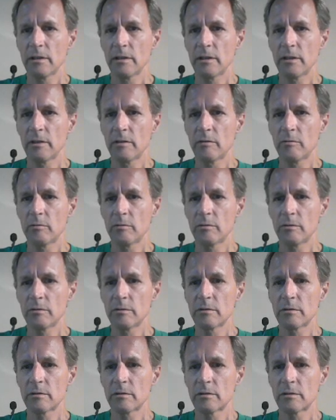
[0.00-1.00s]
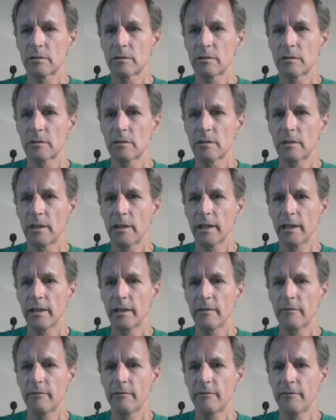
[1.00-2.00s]
equals
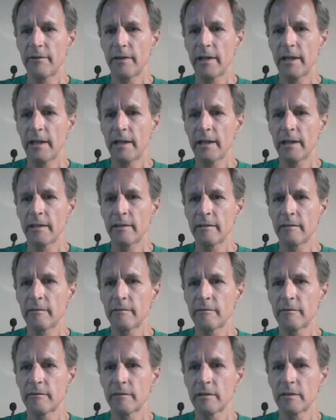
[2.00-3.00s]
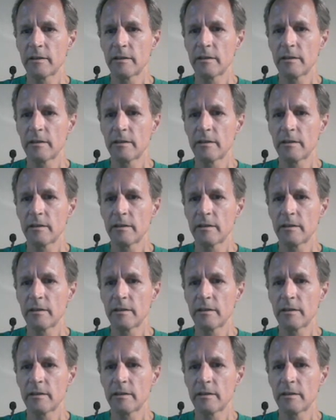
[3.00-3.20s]
negative 5